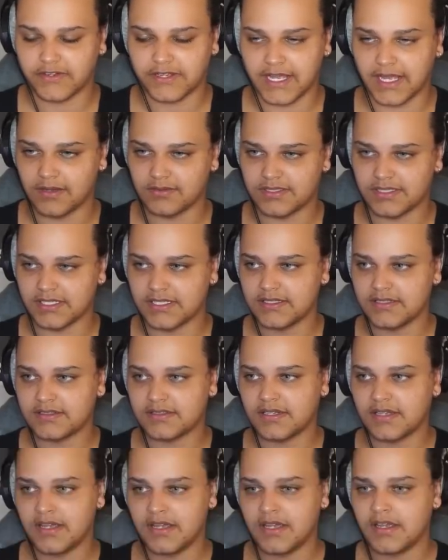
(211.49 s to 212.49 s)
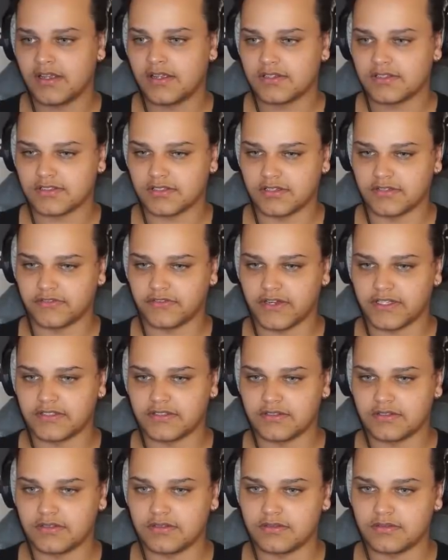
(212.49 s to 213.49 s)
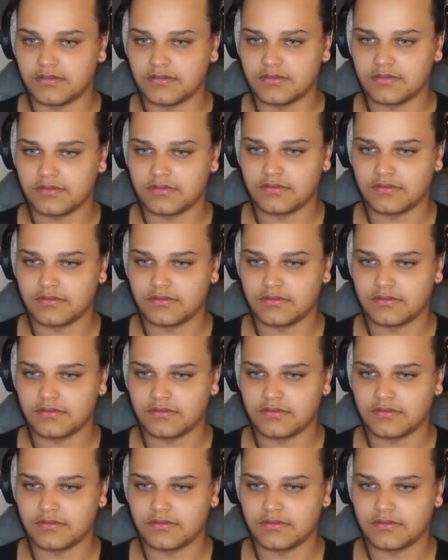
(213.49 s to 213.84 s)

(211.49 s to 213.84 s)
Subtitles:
counter hits. So if I do...